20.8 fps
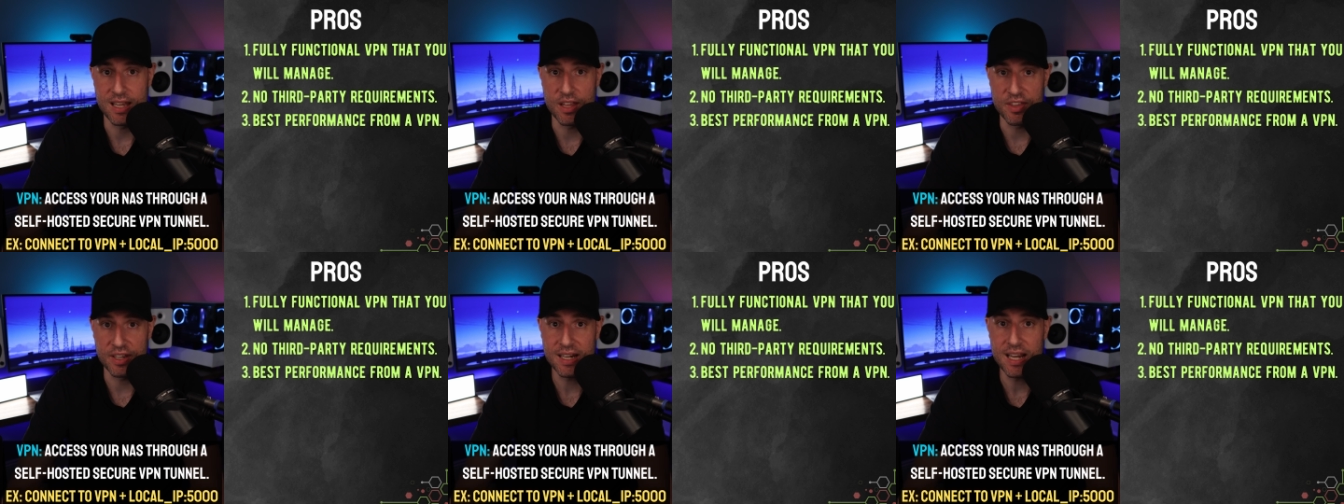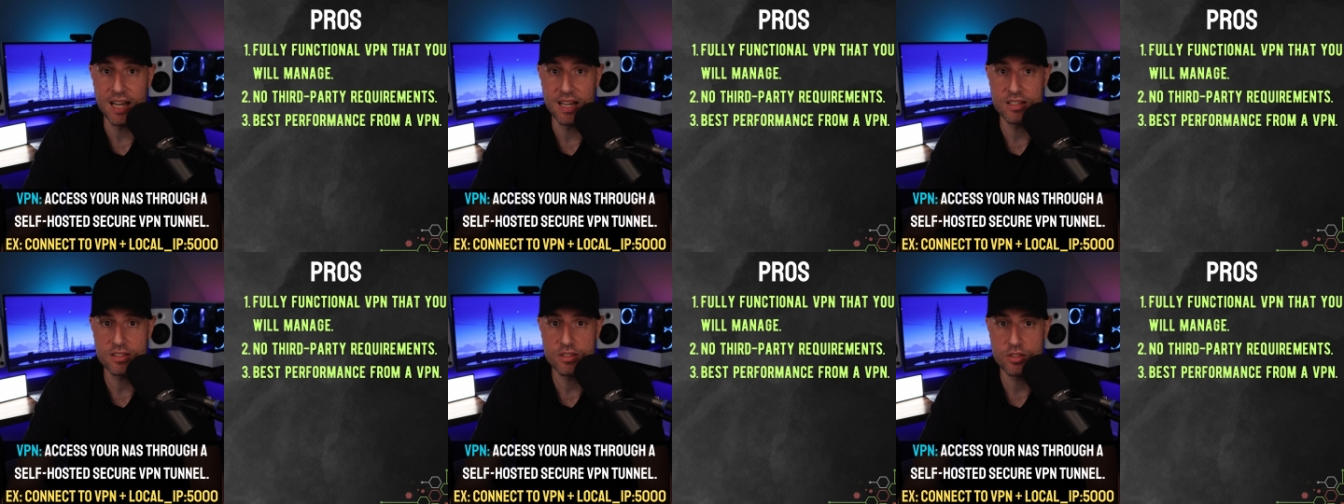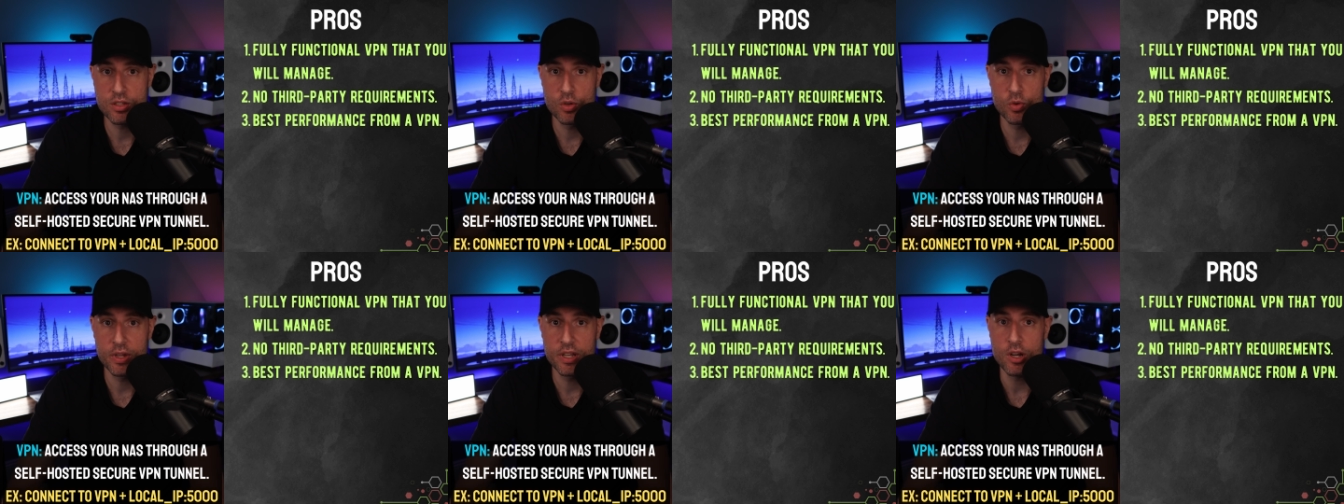Now, the
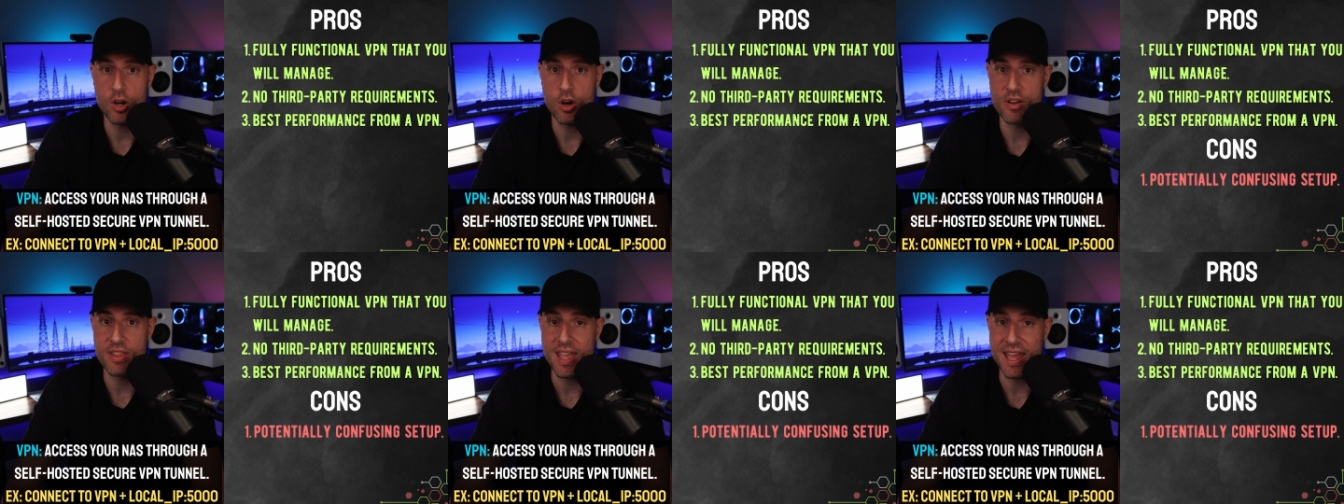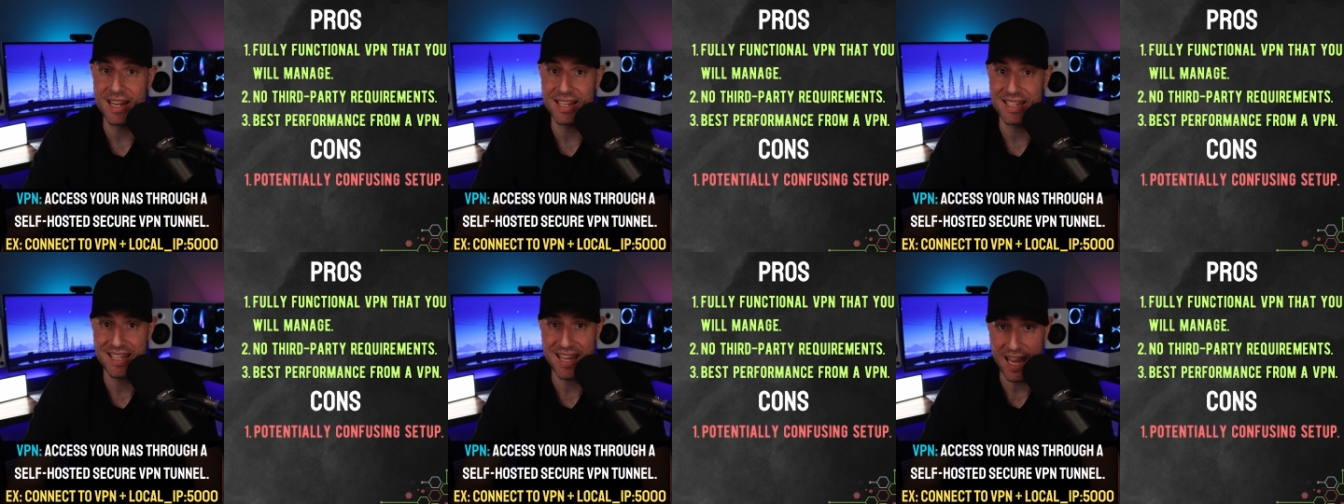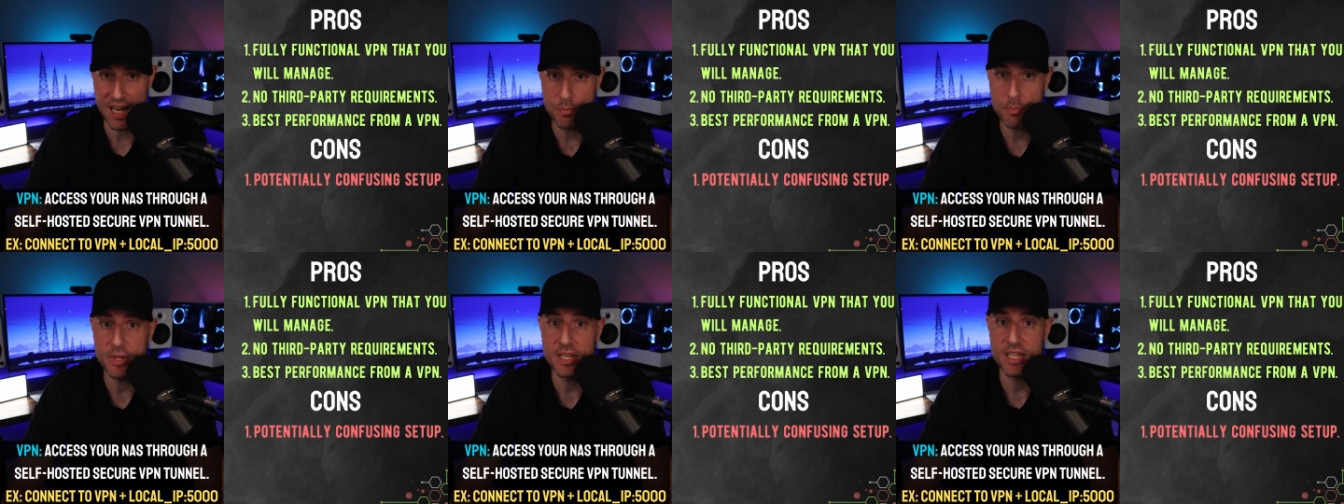cons to it are that it
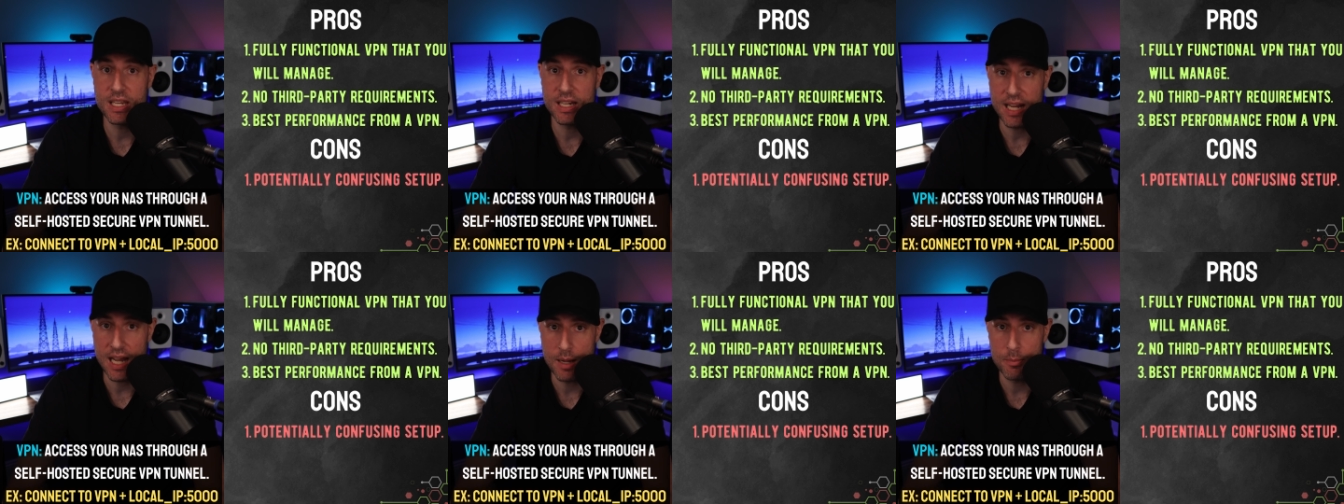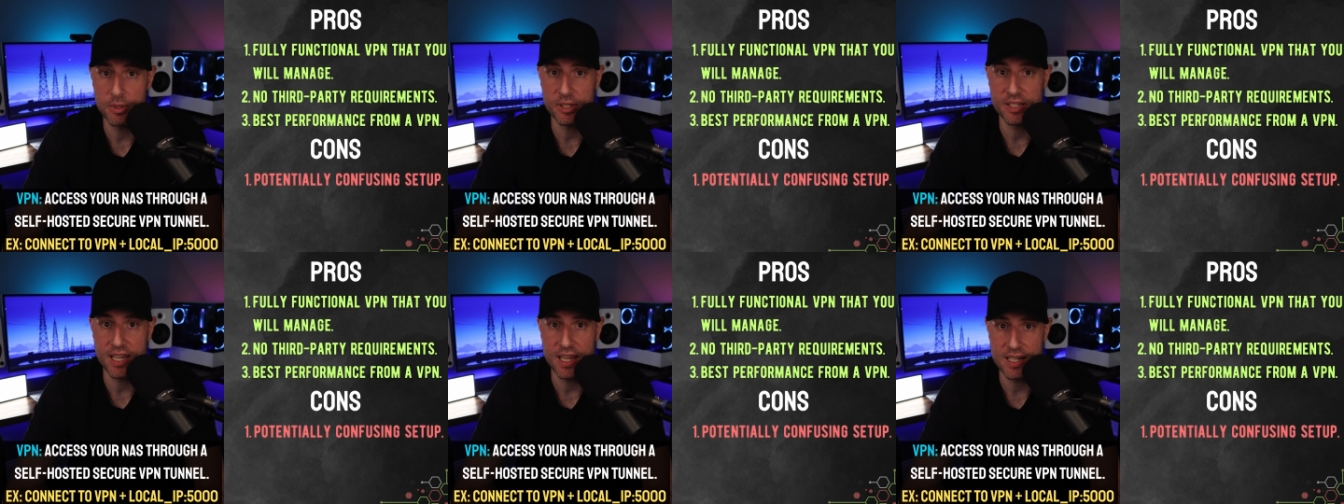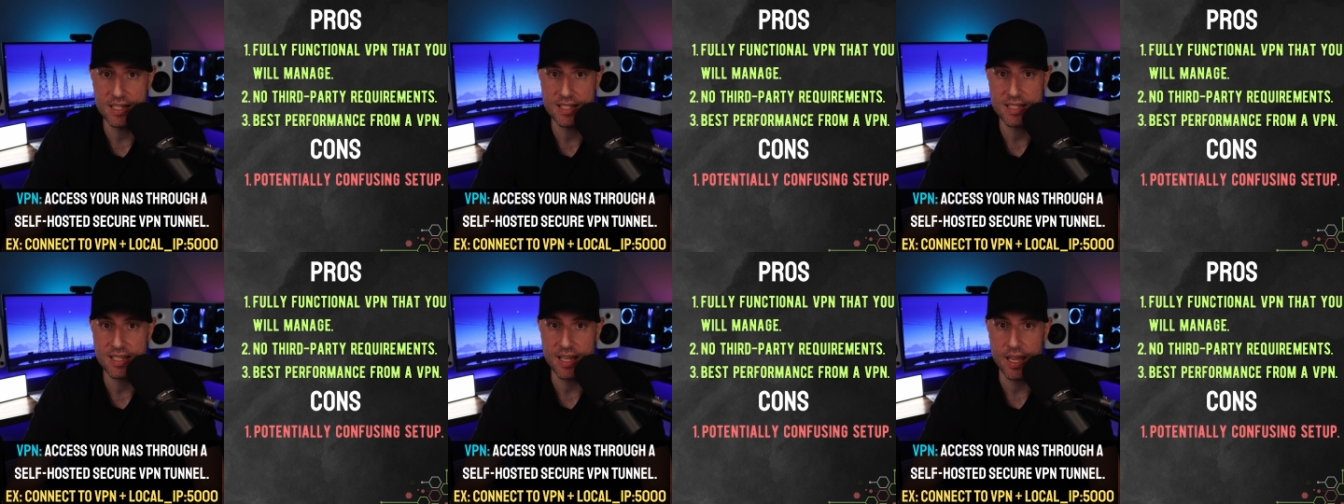can be a
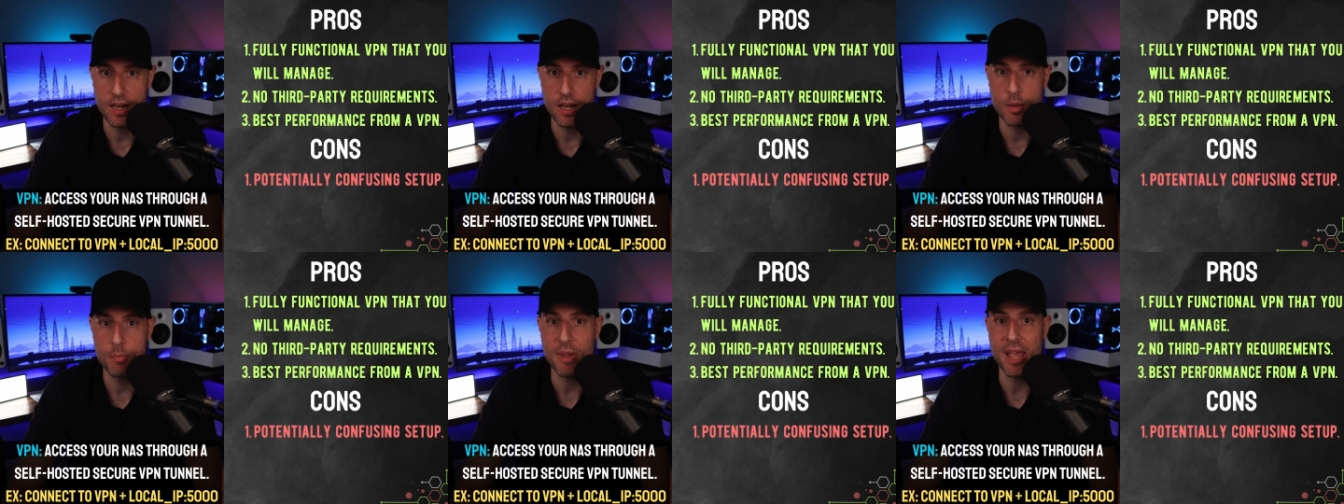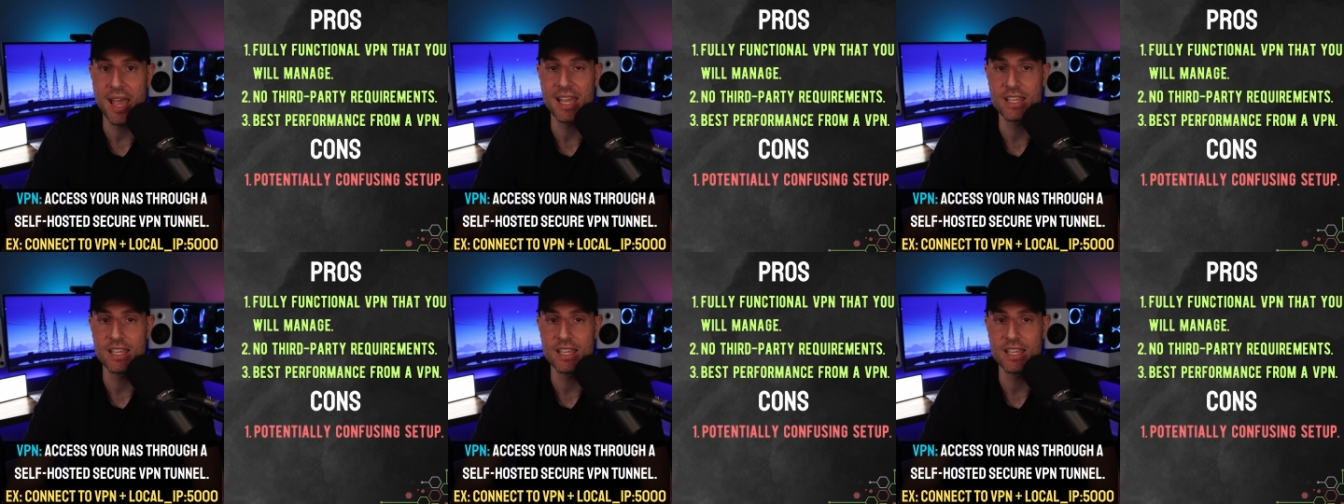complicated setup